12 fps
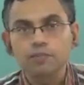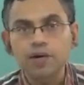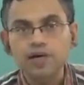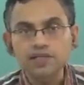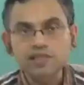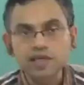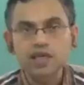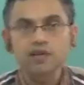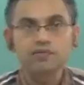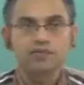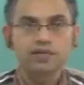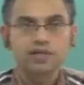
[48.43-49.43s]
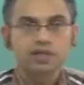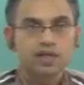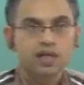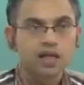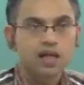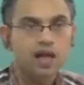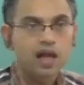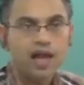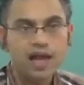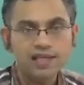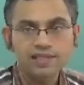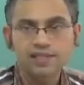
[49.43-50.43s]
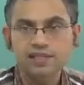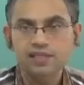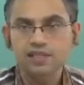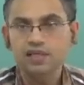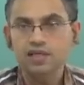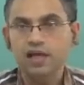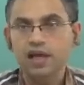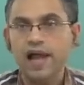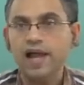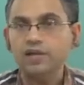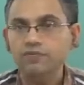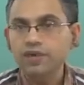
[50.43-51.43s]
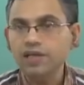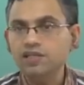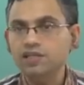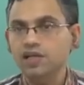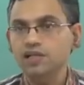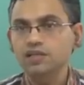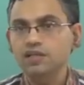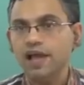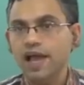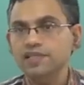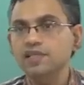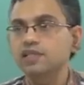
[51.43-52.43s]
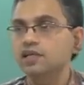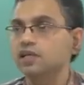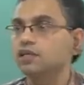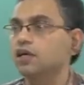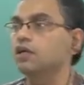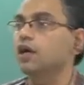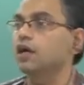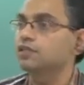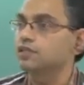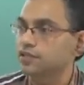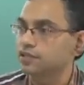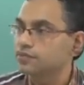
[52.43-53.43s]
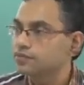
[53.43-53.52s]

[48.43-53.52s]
perceived as advection assisted conduction.